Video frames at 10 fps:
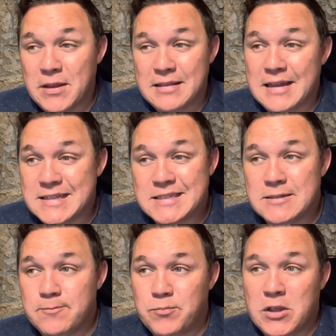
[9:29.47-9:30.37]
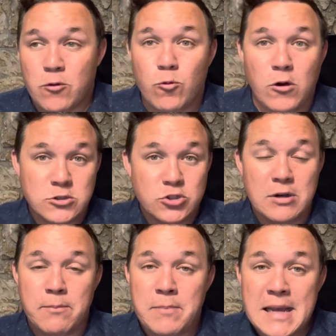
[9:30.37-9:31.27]
it's, you know, Wall
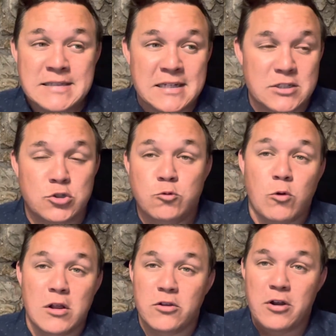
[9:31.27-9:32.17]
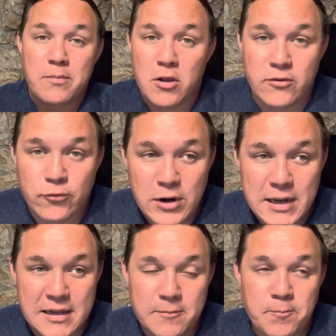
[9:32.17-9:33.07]
Street Bets has swallowed up all of
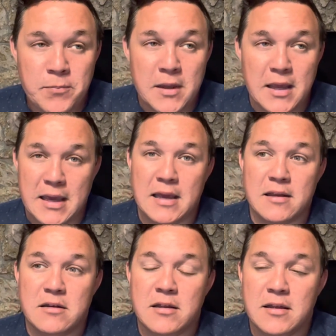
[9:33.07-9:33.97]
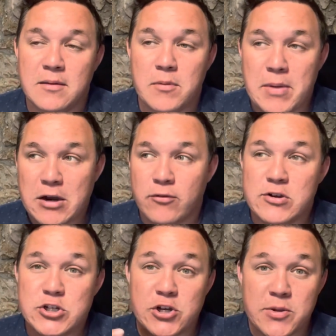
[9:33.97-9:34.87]
Reddit, and the
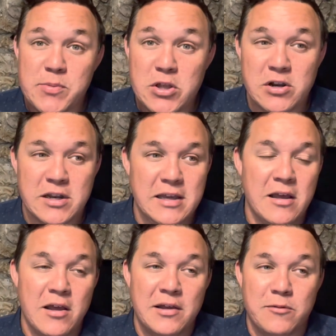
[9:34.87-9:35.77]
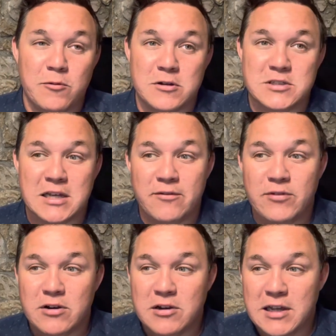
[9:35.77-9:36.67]
Microvision community, while it's a
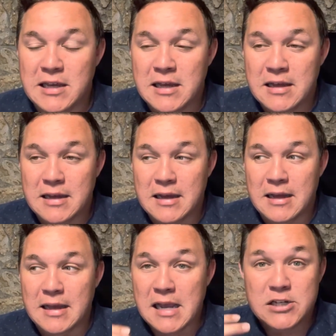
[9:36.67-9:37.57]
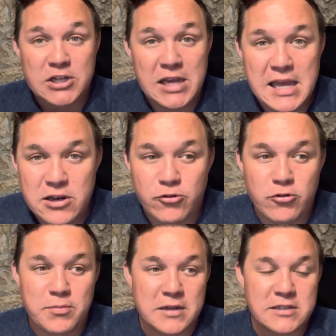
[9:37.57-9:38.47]
very educated
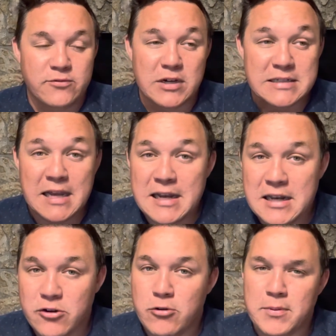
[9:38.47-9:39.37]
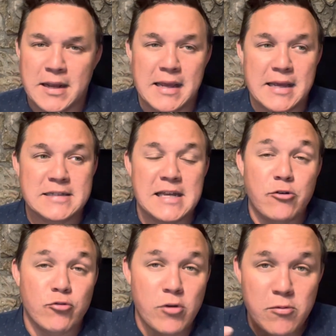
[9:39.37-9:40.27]
group and it's a very tight-knit group and it is a
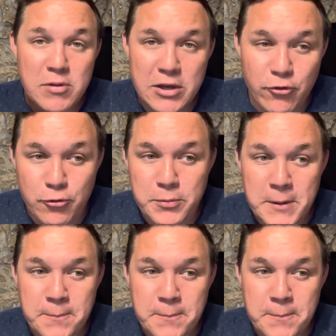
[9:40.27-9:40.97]
growing group,